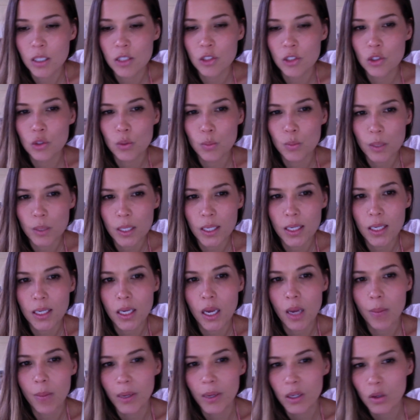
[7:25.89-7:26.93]
into me
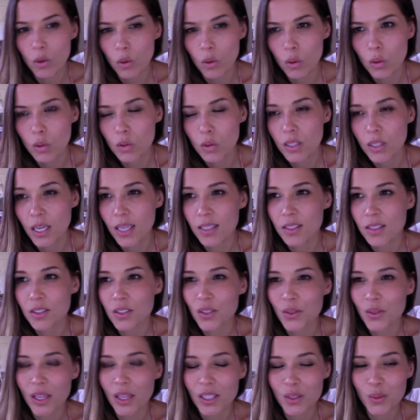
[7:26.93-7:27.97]
and my goals. And
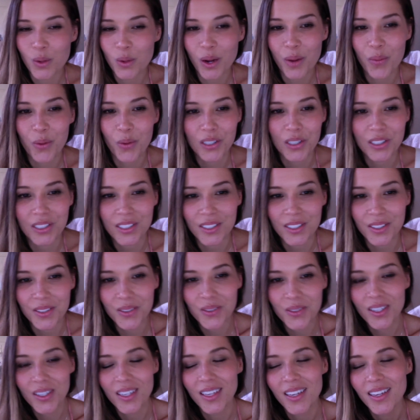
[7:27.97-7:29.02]
so that's what I want to do.